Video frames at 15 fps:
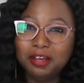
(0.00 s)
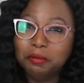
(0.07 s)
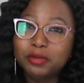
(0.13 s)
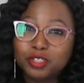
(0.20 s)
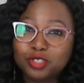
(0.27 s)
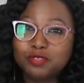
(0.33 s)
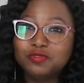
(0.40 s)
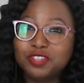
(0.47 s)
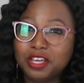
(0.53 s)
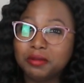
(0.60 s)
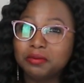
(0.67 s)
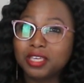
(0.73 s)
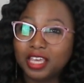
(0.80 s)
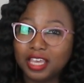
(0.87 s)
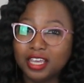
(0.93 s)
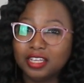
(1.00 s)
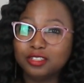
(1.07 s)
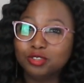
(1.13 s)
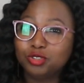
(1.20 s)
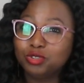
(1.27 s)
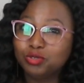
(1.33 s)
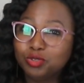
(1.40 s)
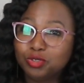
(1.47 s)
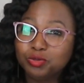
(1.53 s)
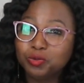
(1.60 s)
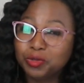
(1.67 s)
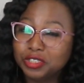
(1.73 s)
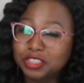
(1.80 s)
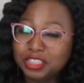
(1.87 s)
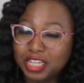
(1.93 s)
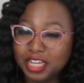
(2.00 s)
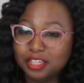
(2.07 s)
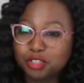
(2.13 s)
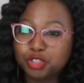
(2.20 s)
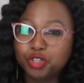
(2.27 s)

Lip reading: Most of them can, 2 to 1 day.